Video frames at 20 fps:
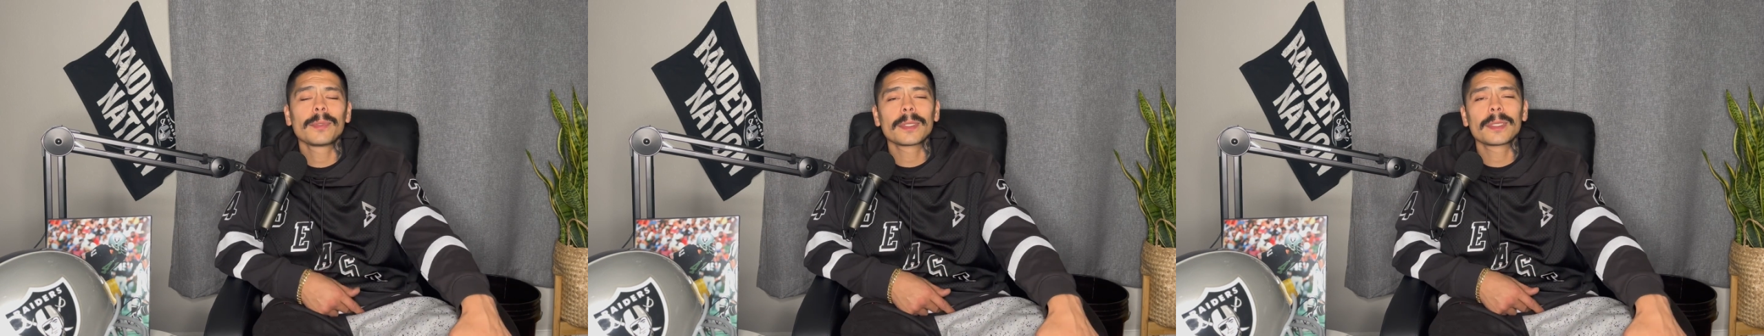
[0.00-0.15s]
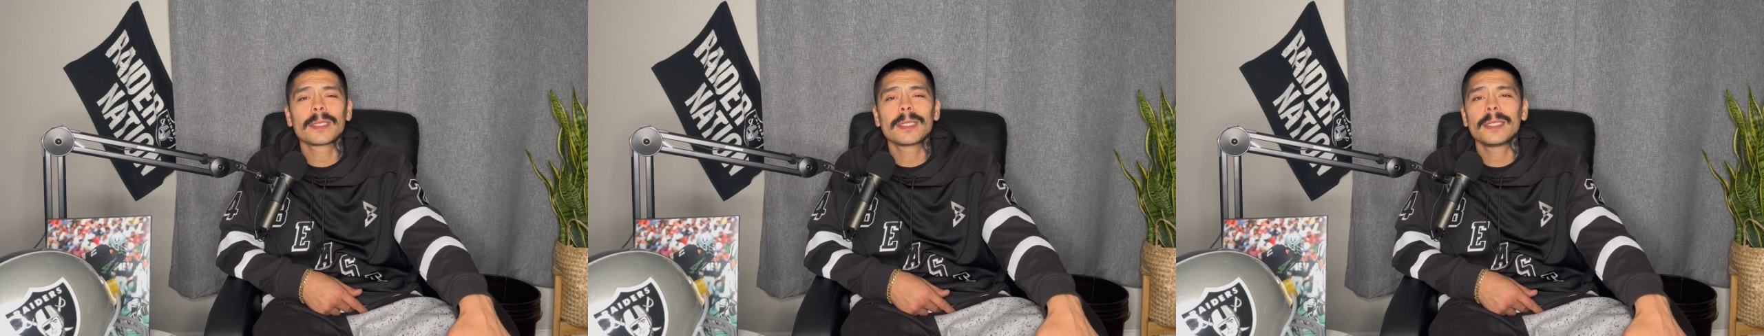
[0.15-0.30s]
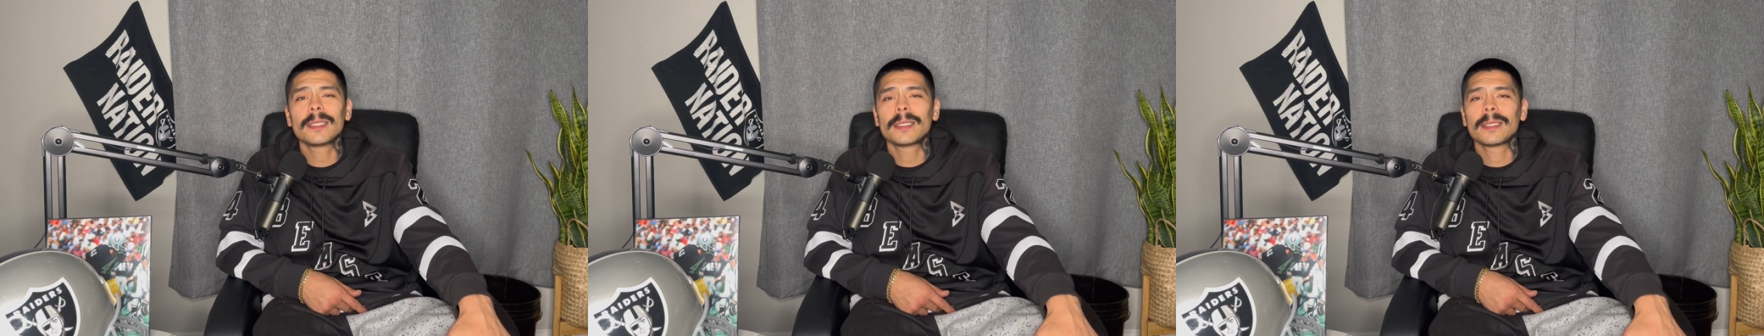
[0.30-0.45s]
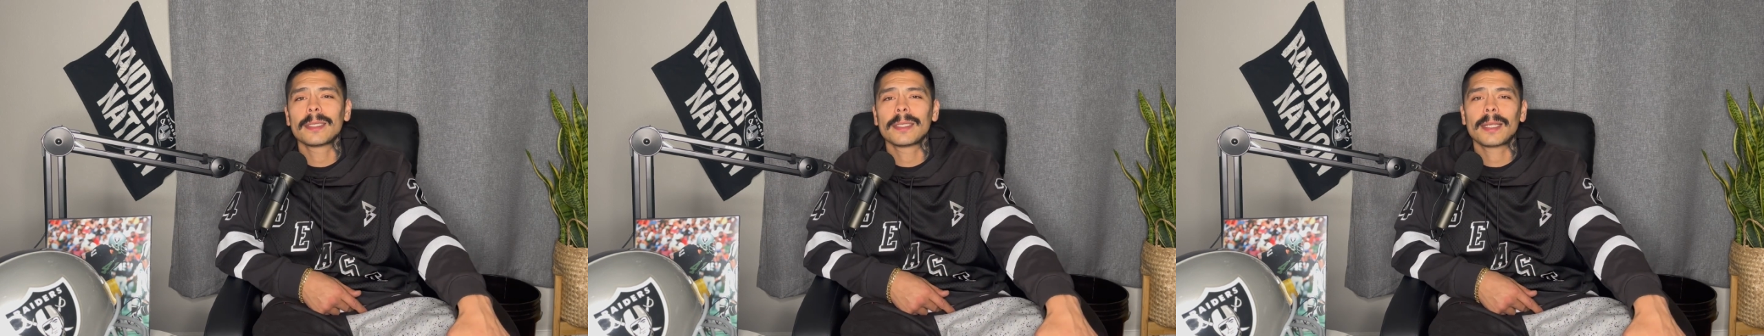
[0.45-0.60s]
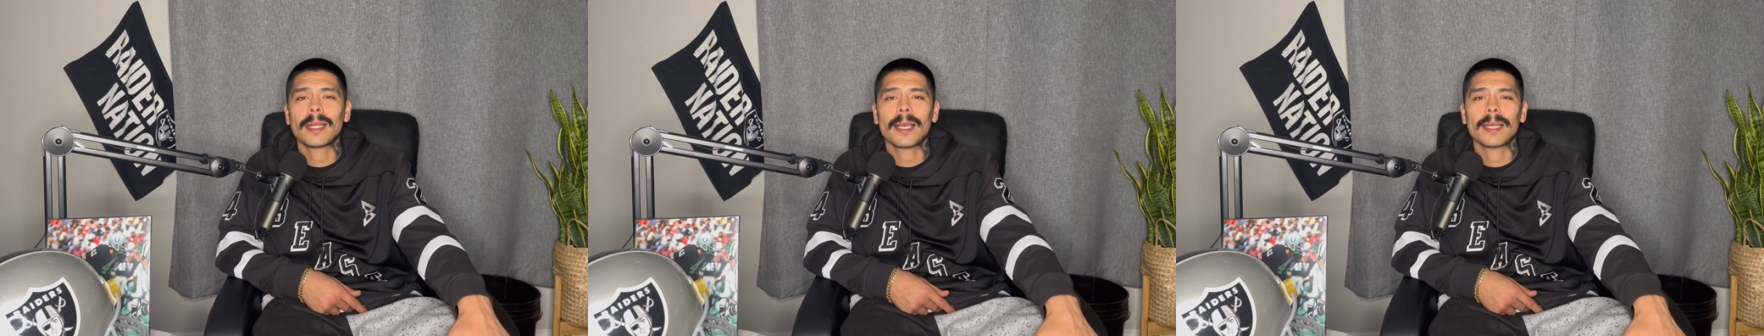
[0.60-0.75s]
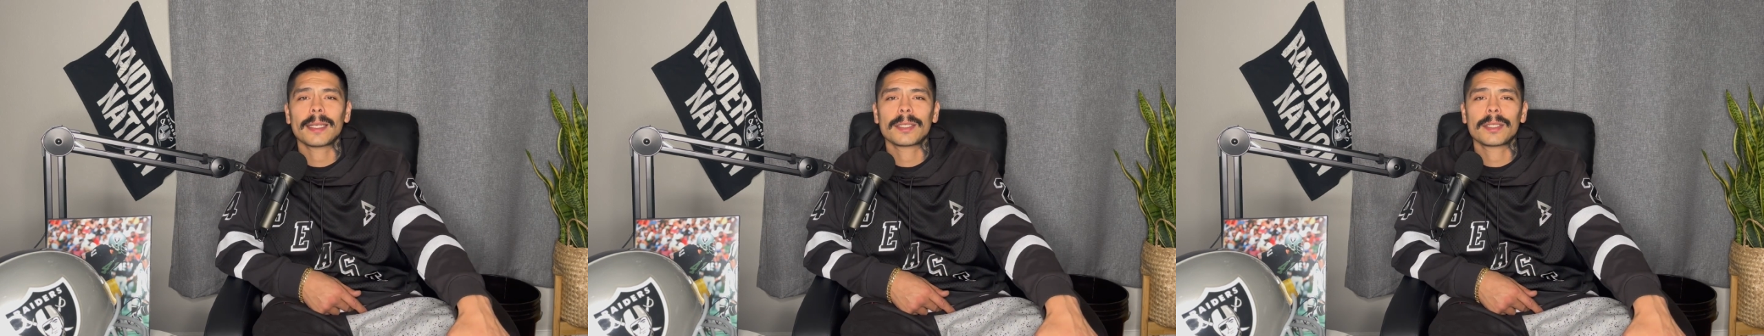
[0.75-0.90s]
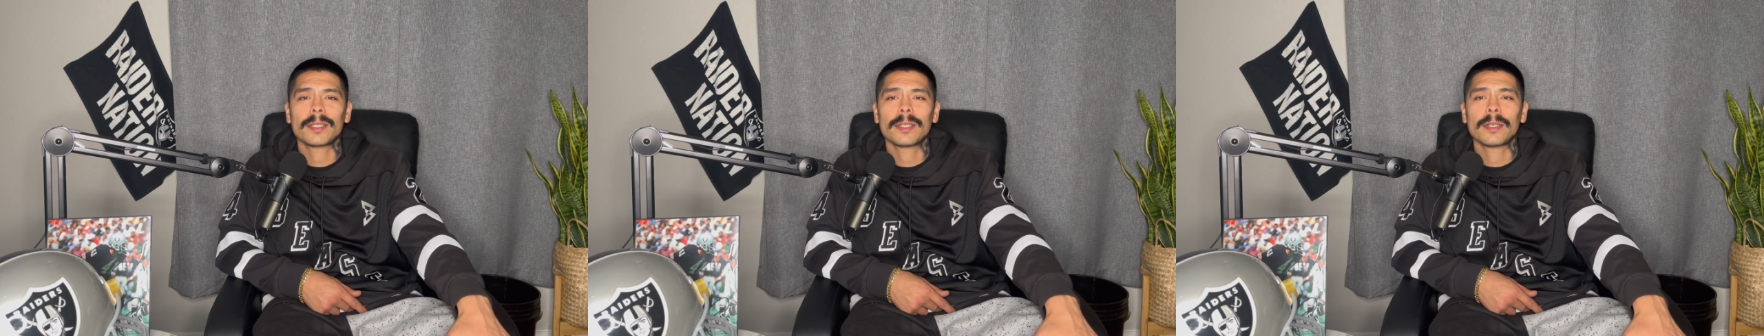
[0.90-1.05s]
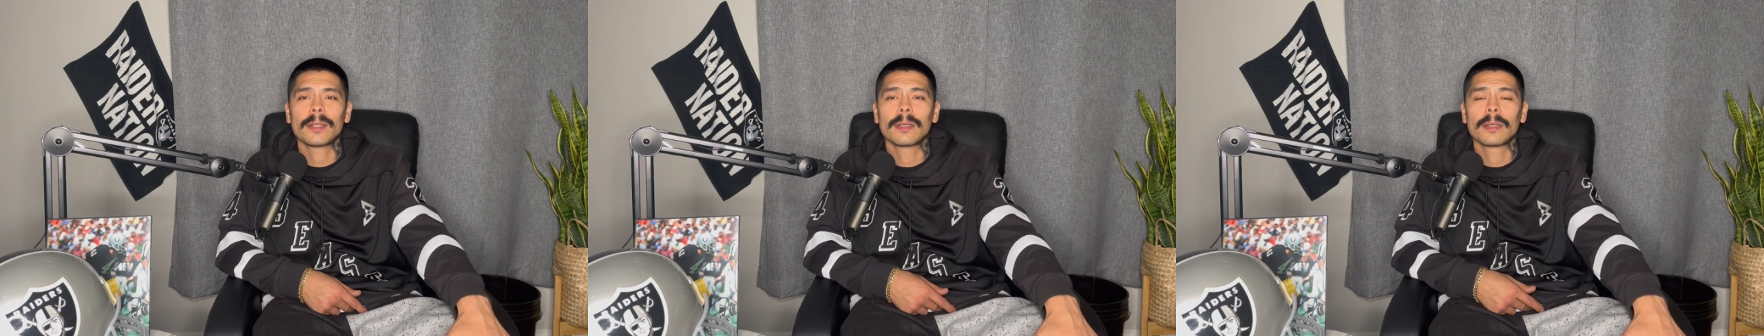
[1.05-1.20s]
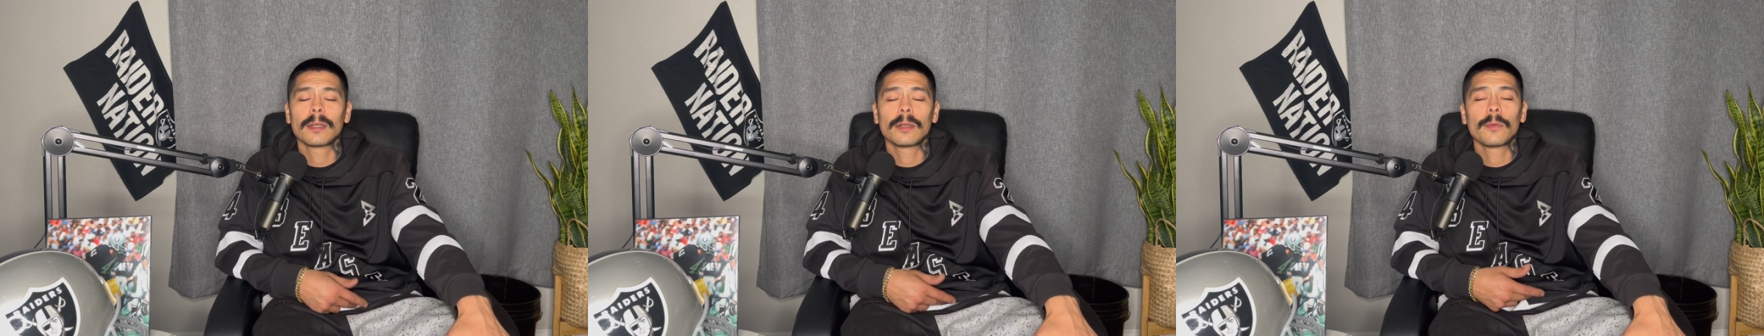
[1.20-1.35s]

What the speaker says: season last year.